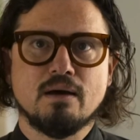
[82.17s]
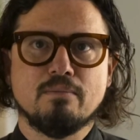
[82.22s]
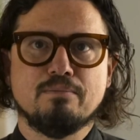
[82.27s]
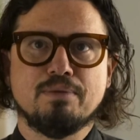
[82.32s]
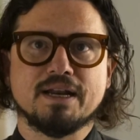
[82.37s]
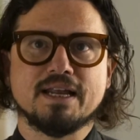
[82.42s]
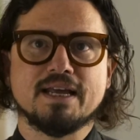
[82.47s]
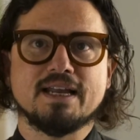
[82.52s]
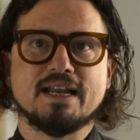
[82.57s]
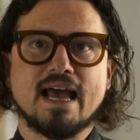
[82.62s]

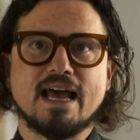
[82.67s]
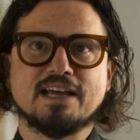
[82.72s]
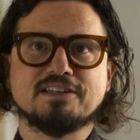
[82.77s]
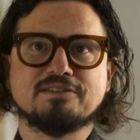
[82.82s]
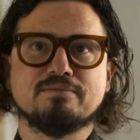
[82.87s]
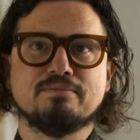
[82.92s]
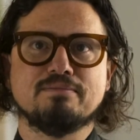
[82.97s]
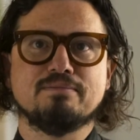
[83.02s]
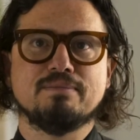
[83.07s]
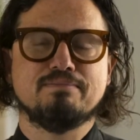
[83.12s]
But
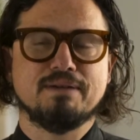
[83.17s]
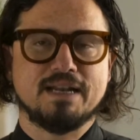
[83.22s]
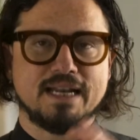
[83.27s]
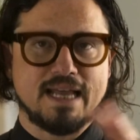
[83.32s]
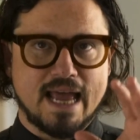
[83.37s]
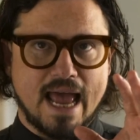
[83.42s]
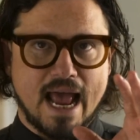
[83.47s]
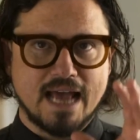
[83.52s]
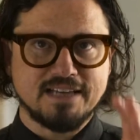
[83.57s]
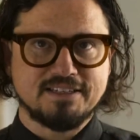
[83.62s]

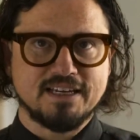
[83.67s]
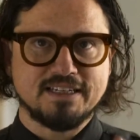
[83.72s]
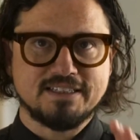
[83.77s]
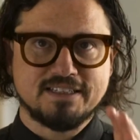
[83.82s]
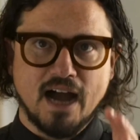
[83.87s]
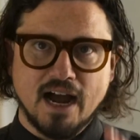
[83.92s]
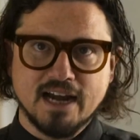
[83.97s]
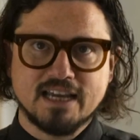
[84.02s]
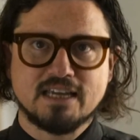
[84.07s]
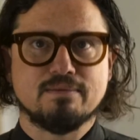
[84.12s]
as a
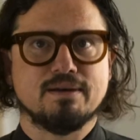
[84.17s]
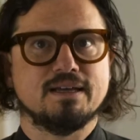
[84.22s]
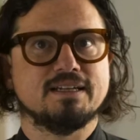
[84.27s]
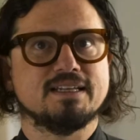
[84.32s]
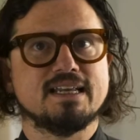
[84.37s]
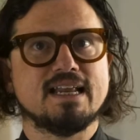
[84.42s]
document,